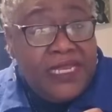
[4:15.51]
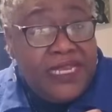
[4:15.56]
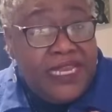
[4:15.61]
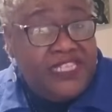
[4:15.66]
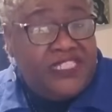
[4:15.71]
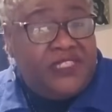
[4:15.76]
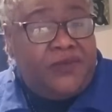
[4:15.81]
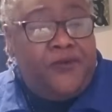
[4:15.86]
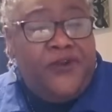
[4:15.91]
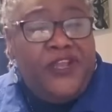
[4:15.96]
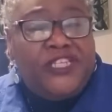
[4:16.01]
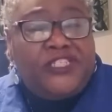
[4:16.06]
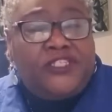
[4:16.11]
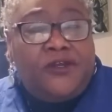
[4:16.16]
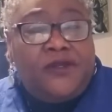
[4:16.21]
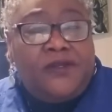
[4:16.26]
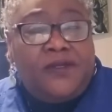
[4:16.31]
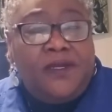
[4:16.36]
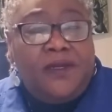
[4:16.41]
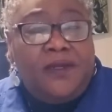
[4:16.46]
In
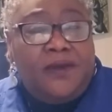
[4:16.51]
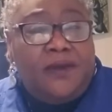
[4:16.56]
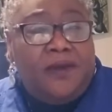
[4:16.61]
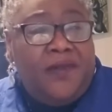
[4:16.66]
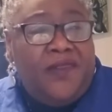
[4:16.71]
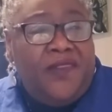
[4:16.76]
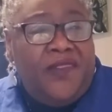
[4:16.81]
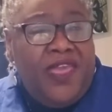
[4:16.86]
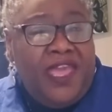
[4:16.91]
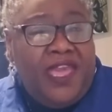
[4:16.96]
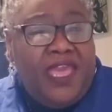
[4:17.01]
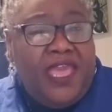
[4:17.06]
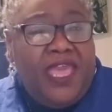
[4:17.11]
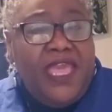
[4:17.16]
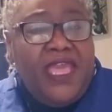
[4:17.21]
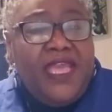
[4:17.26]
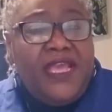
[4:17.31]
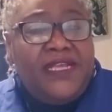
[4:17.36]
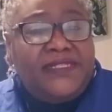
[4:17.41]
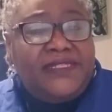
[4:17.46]
desperation, their
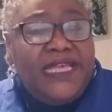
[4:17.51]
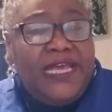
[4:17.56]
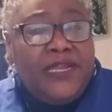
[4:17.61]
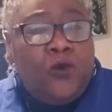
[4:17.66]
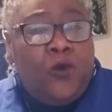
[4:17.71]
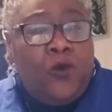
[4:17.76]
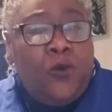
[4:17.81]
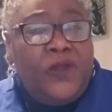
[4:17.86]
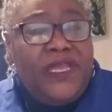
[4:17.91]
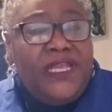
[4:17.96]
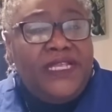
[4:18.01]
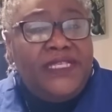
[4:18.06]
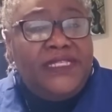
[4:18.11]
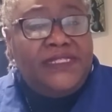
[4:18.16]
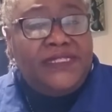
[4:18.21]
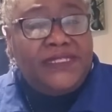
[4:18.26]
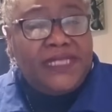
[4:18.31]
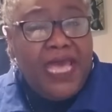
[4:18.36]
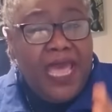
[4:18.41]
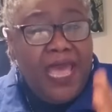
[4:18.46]
kings and
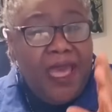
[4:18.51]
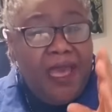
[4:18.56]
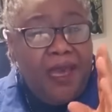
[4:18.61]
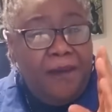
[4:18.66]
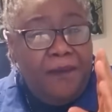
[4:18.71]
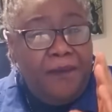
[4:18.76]
queens